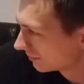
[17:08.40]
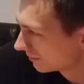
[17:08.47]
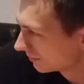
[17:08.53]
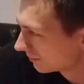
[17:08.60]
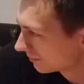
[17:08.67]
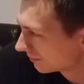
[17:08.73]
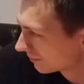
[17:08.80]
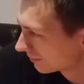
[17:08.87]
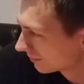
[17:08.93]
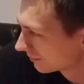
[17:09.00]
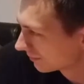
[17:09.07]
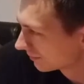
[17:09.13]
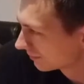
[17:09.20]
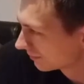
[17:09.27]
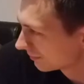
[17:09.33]

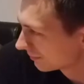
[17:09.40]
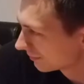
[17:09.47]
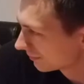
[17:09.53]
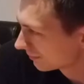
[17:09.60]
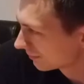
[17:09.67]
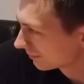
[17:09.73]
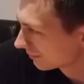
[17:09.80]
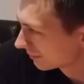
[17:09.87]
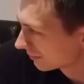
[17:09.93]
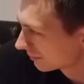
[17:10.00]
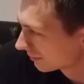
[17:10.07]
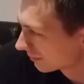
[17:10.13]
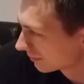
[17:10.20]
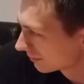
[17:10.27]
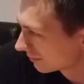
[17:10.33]

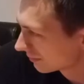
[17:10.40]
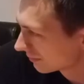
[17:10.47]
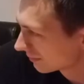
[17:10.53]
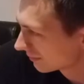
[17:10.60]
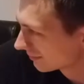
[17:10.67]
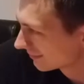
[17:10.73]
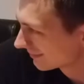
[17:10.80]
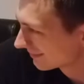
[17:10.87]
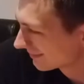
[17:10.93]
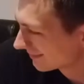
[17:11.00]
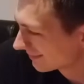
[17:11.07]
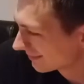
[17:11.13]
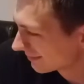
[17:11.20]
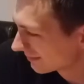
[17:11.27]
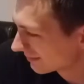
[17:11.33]

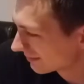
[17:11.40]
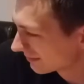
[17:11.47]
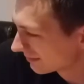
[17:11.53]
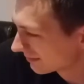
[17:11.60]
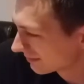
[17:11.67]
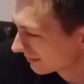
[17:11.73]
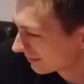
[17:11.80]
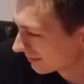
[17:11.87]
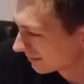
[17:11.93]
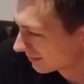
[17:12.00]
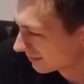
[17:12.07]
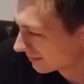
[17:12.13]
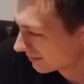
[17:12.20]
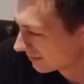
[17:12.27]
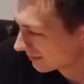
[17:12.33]
The person shown says nothing.